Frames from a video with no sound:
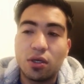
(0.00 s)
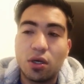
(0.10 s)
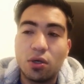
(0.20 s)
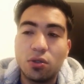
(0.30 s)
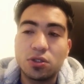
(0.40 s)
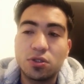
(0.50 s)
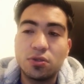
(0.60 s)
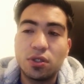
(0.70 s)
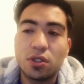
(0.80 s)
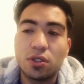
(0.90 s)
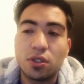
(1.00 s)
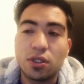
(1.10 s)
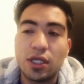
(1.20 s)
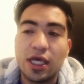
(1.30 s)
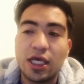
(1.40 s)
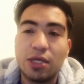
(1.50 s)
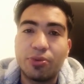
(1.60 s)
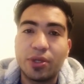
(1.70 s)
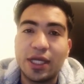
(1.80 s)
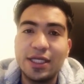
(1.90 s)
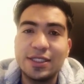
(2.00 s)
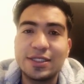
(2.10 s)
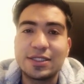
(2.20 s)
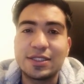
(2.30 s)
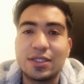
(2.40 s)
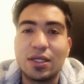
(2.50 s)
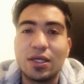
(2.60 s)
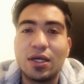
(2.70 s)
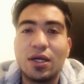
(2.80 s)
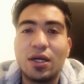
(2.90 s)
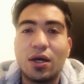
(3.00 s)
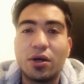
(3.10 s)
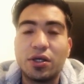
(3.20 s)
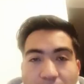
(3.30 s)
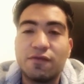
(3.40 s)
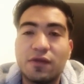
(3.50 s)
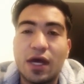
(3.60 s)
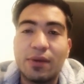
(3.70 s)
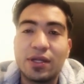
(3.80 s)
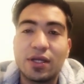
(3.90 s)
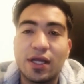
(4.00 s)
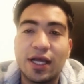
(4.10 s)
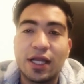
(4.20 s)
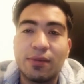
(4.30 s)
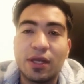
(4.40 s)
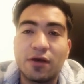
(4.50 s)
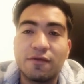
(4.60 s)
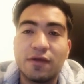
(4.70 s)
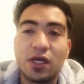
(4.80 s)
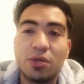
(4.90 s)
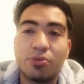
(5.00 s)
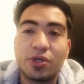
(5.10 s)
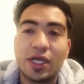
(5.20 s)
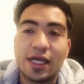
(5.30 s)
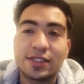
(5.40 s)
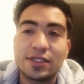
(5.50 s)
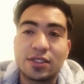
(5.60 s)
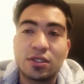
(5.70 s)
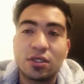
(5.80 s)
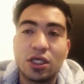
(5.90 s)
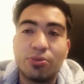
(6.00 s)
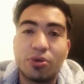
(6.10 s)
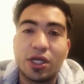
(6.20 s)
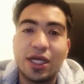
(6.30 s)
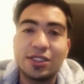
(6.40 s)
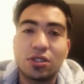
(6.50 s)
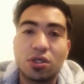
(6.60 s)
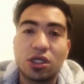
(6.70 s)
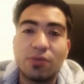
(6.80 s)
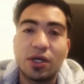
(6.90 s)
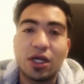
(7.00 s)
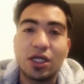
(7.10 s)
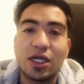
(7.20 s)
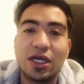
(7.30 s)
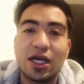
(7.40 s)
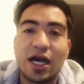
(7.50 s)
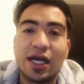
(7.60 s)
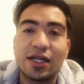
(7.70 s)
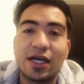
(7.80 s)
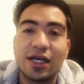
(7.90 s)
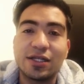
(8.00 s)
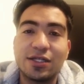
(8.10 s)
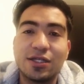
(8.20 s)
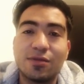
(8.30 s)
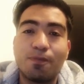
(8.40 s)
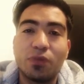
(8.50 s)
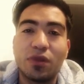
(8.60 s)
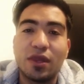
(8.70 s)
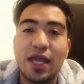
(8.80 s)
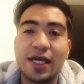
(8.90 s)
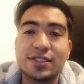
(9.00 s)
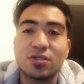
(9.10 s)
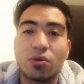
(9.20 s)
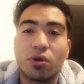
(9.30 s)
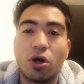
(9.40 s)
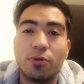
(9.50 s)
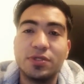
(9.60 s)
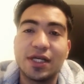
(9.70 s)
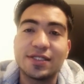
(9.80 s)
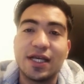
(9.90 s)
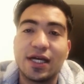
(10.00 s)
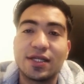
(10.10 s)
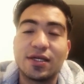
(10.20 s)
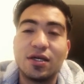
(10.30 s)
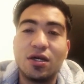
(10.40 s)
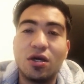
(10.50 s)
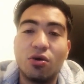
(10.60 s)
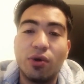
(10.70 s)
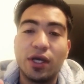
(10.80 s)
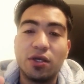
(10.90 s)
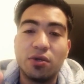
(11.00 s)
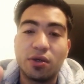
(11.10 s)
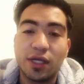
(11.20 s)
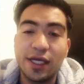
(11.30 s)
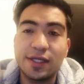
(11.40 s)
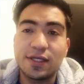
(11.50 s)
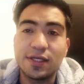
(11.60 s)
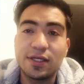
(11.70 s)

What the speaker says: Also, the hyperlinks are the fundamental element of the hypertext. Hyperlinks are typically highlighted text or objects that, when you clicked,